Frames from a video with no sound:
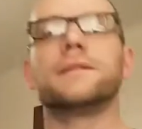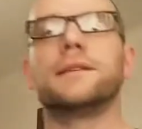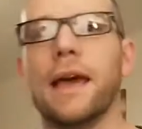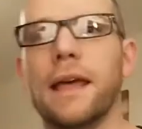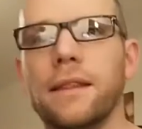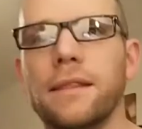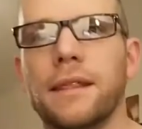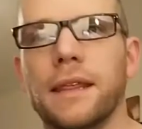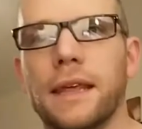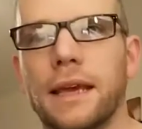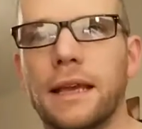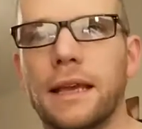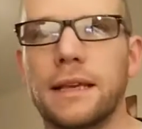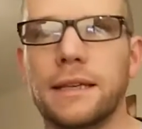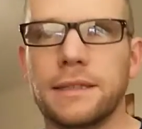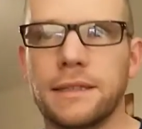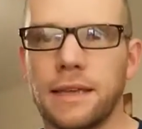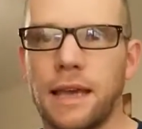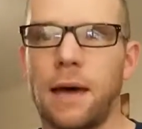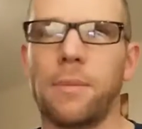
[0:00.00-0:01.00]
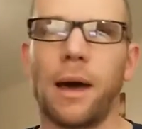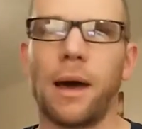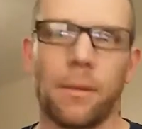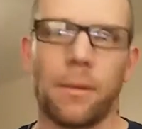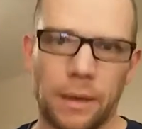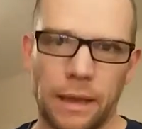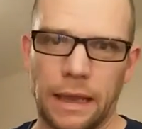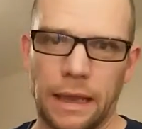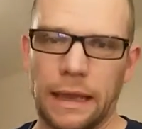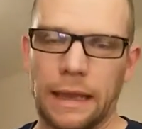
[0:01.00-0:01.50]
things
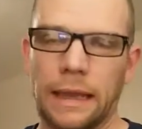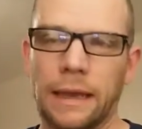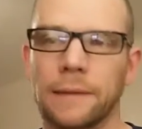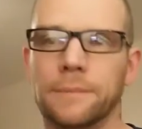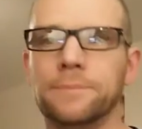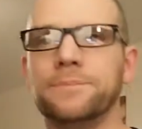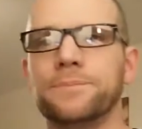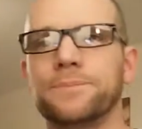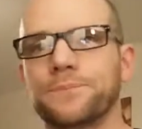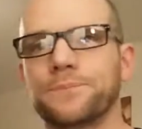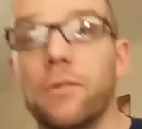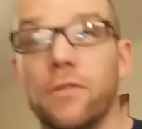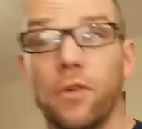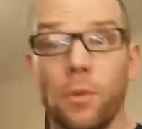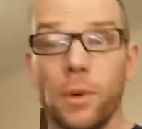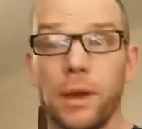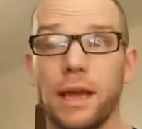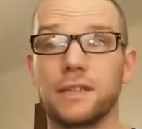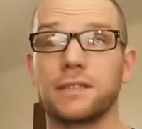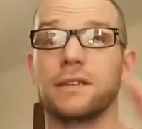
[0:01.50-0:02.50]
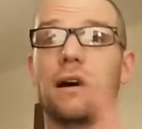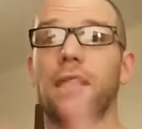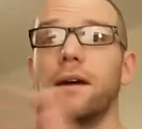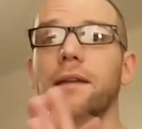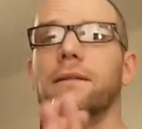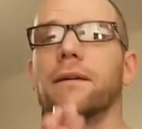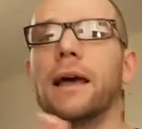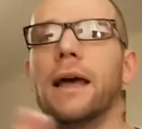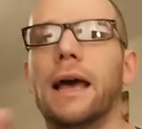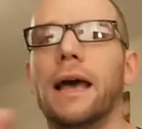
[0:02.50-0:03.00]
about me. Before we get
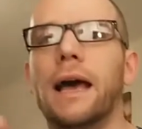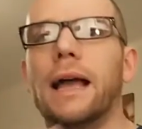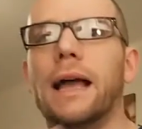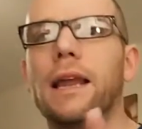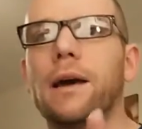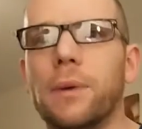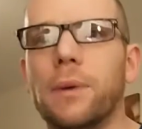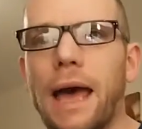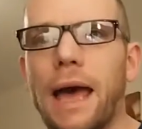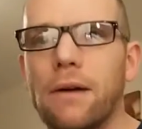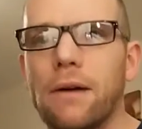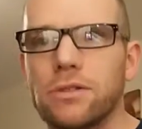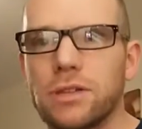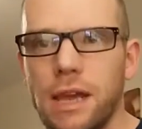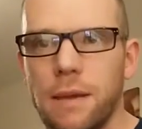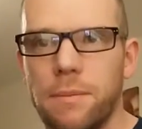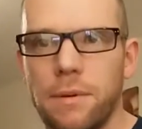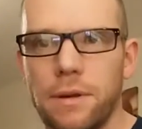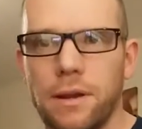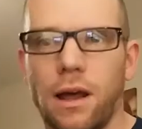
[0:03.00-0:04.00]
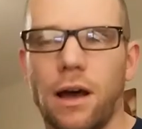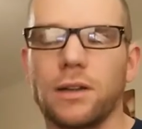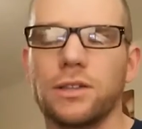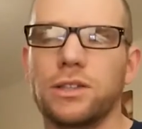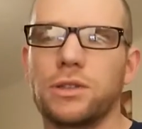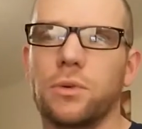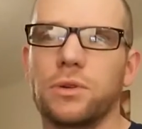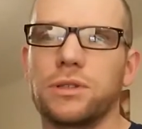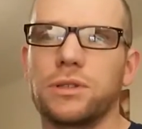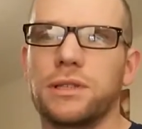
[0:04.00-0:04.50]
started, a little bit of housekeeping. I
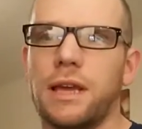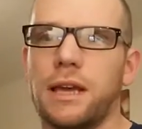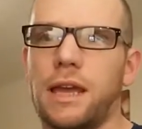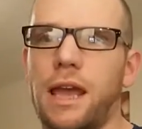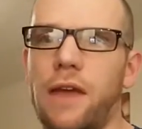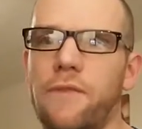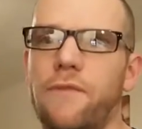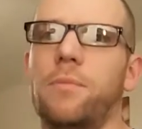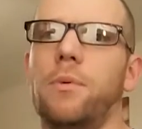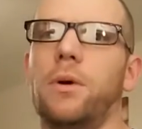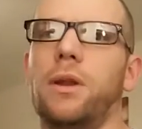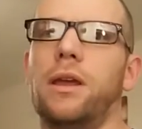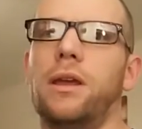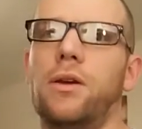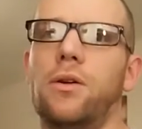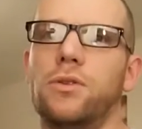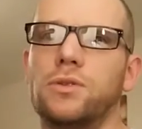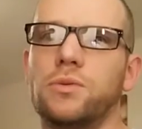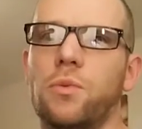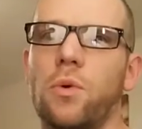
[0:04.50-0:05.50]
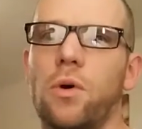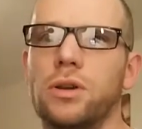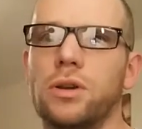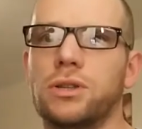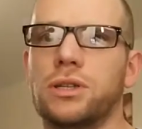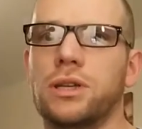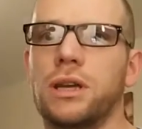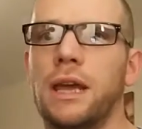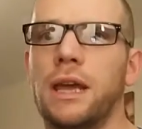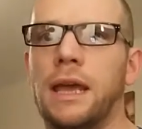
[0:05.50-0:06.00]
just want to thank everybody who's
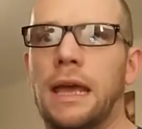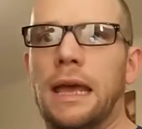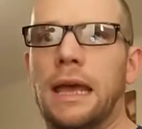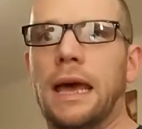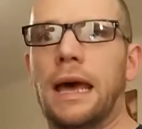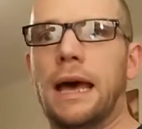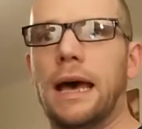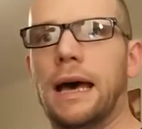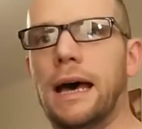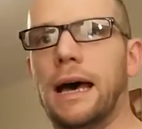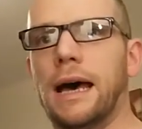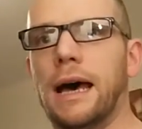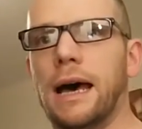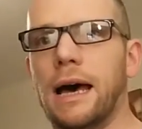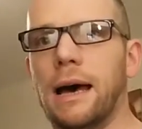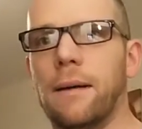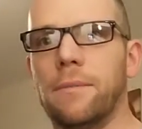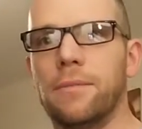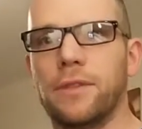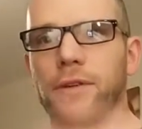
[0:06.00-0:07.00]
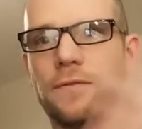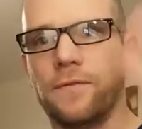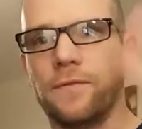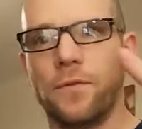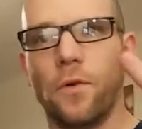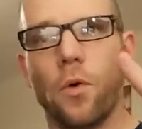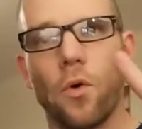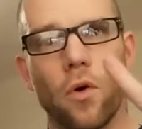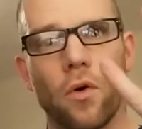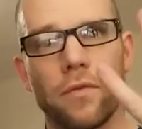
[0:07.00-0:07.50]
watched the
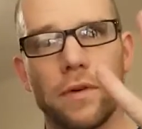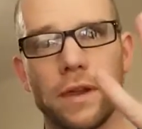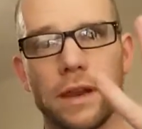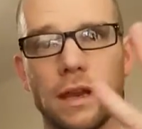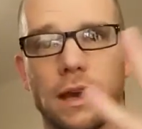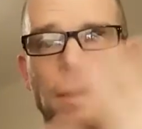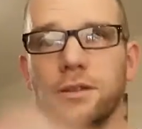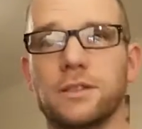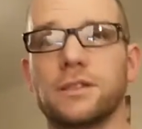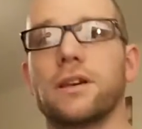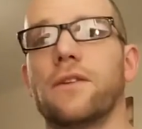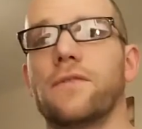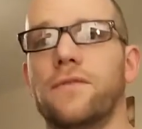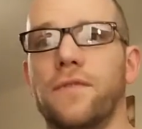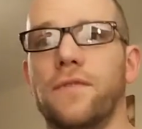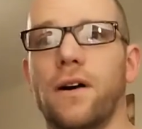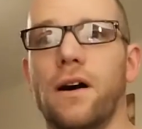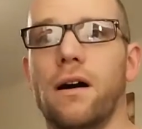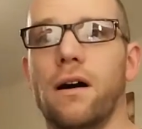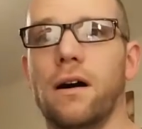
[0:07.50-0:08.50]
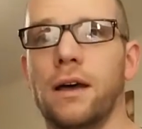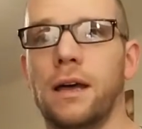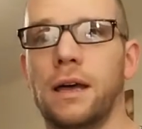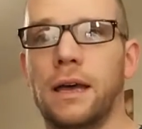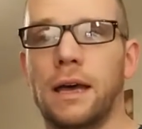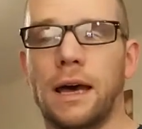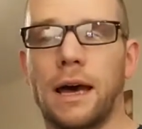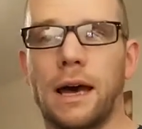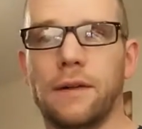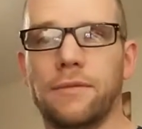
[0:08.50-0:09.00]
4 videos so far.
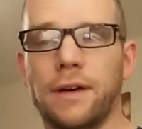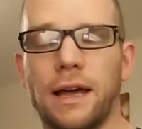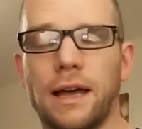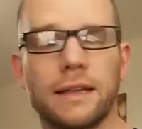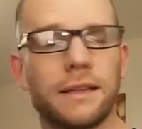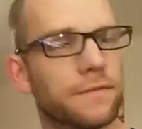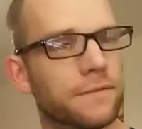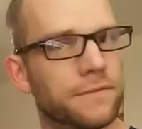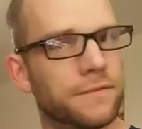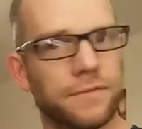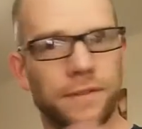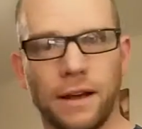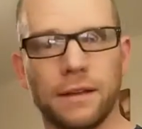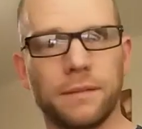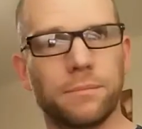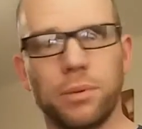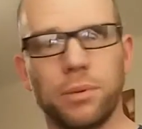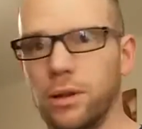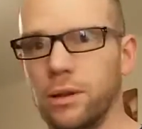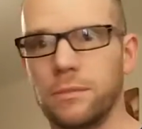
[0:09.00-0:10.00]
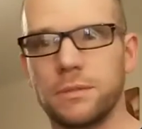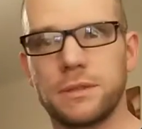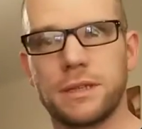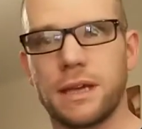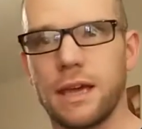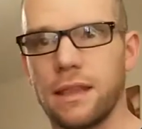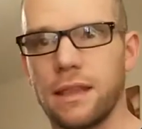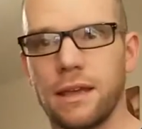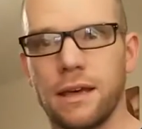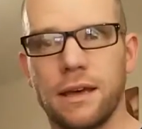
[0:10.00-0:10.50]
I've had fun putting them
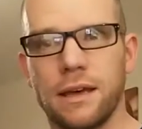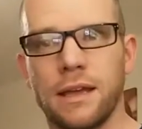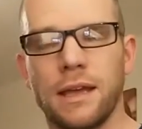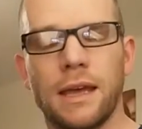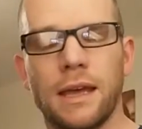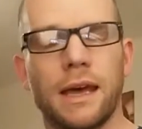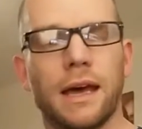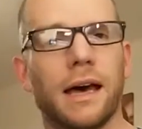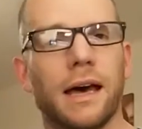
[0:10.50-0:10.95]
together,